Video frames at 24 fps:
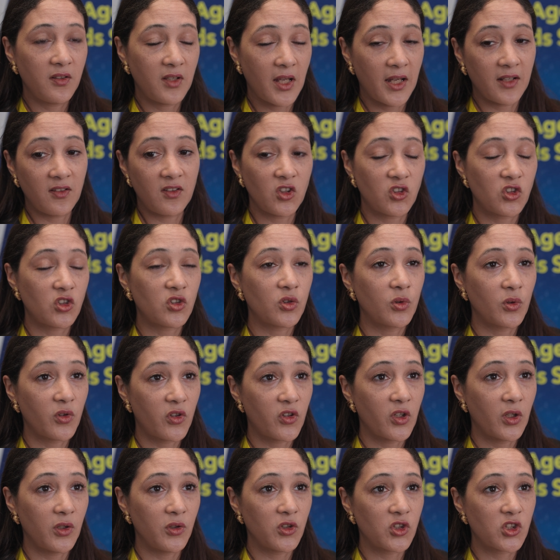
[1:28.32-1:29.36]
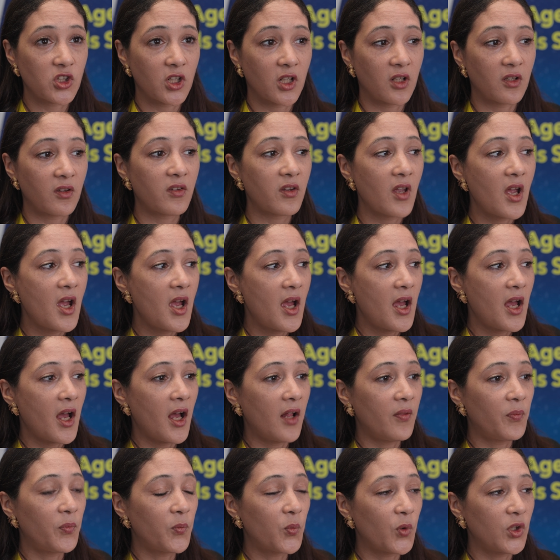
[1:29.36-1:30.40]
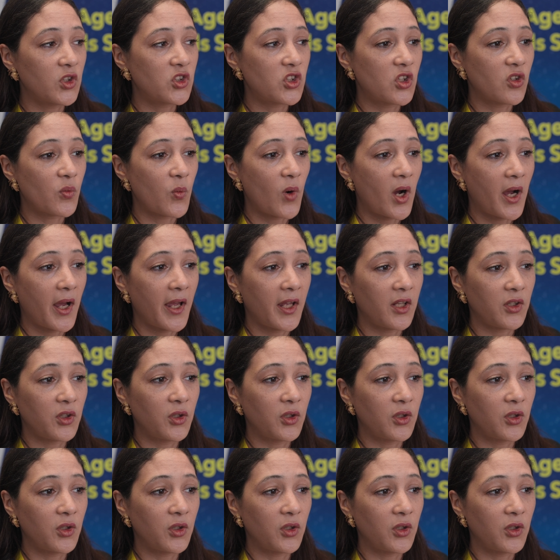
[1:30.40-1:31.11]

and digital solutions, and which is why,